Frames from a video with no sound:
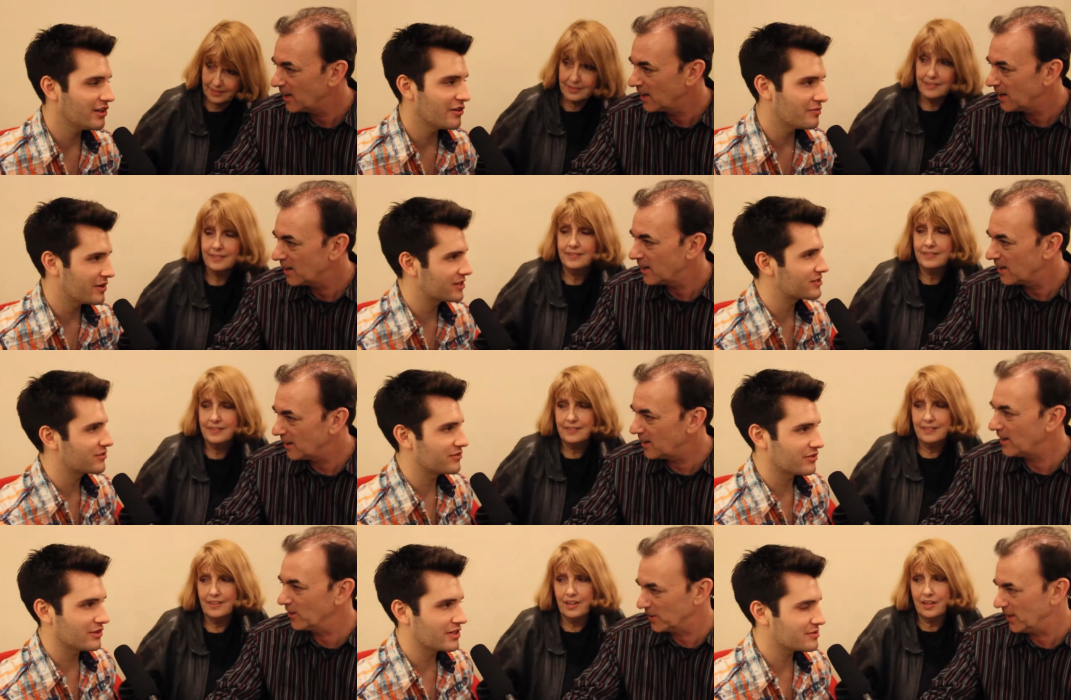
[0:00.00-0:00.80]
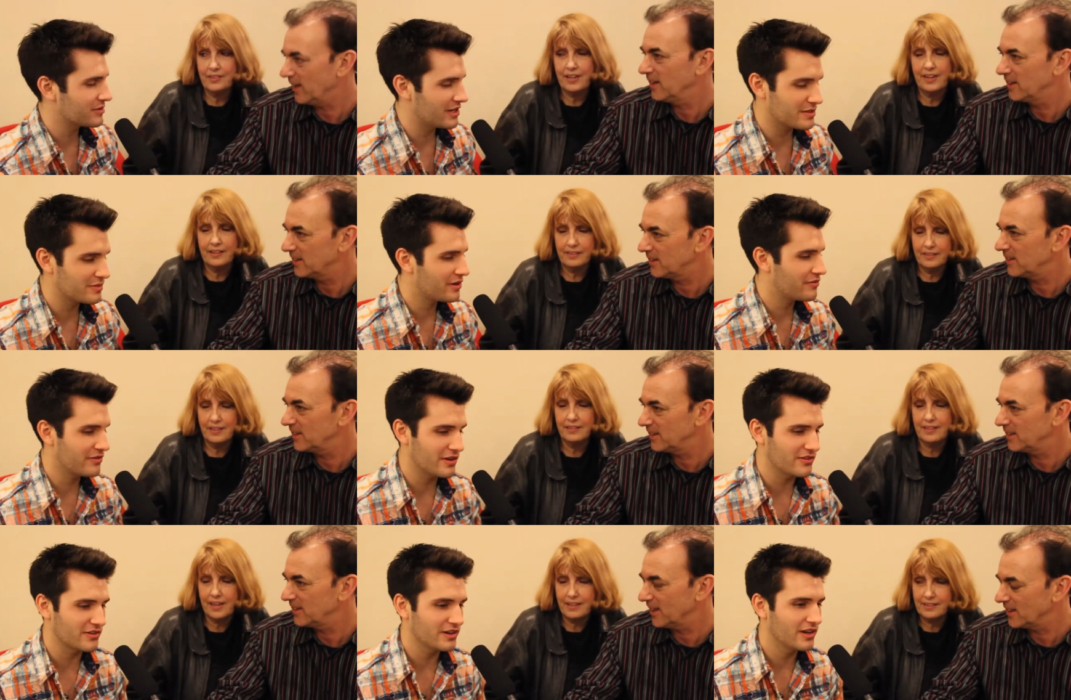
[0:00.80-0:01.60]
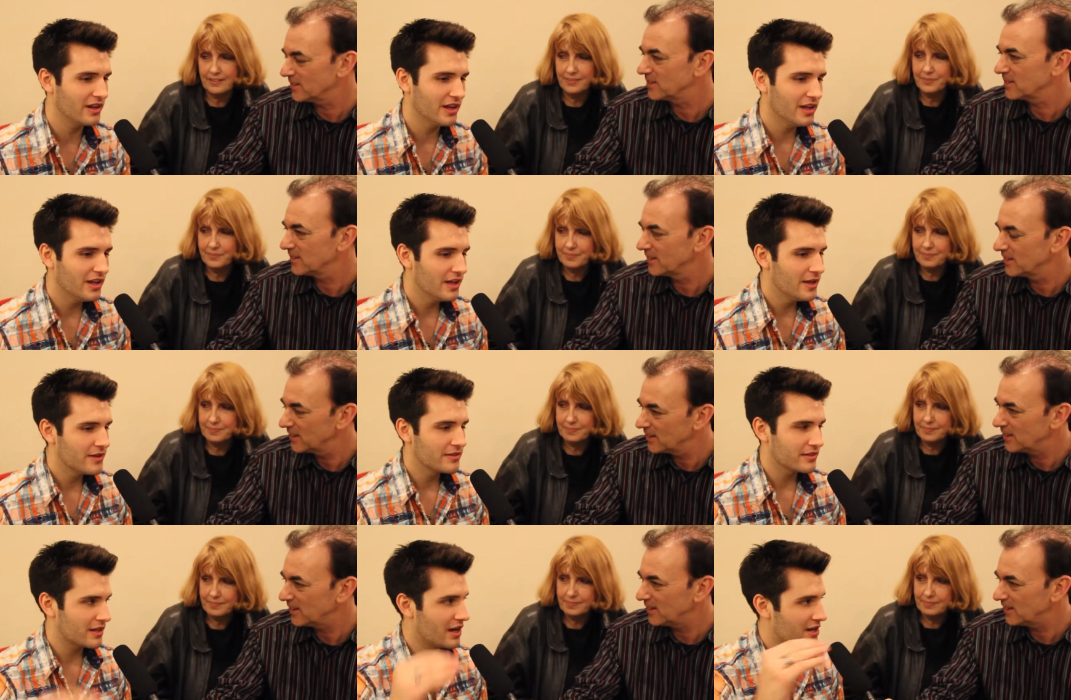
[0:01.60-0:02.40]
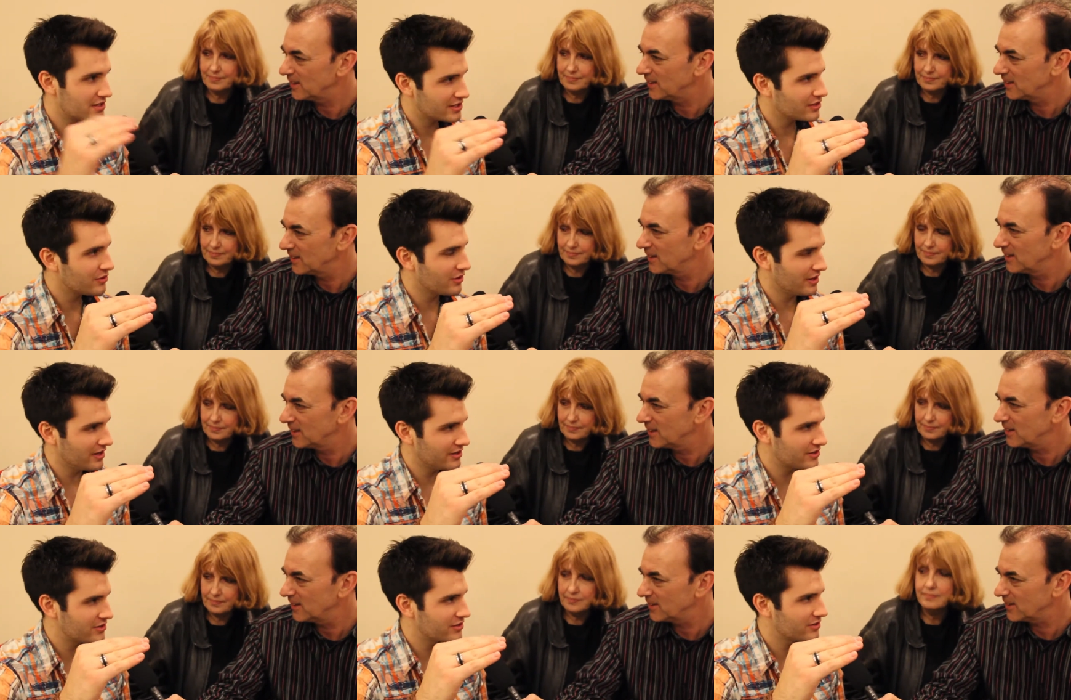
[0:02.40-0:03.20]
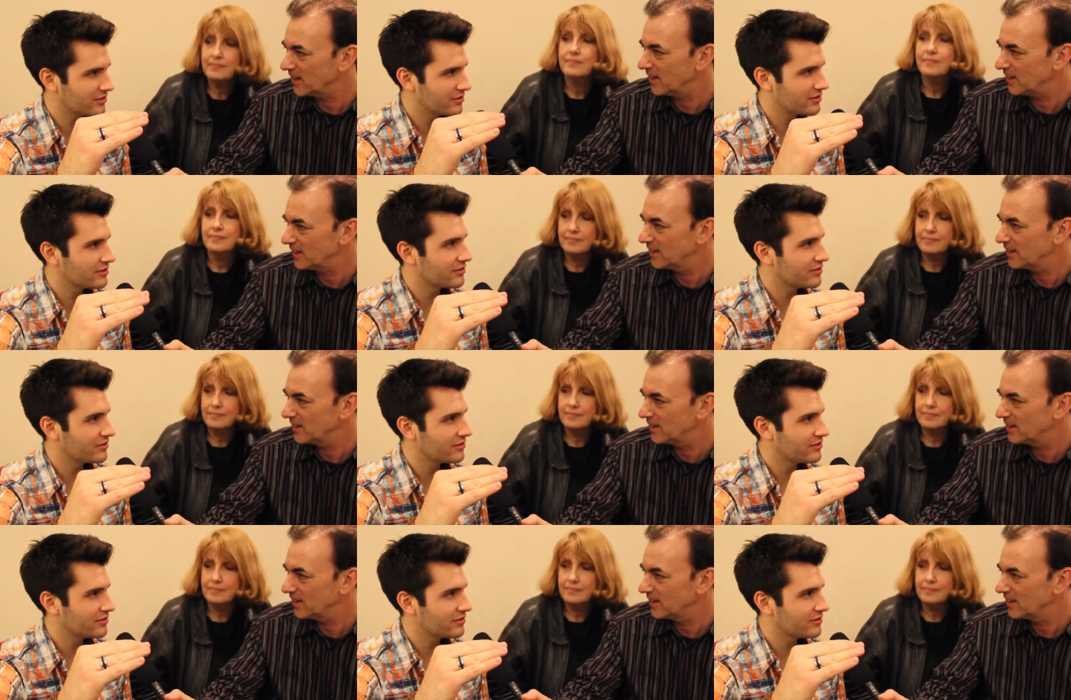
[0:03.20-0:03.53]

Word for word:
Speaker 1: love Mexican food. That's okay. it's my favorite. Yeah. La Hacienda Ranch. Okay.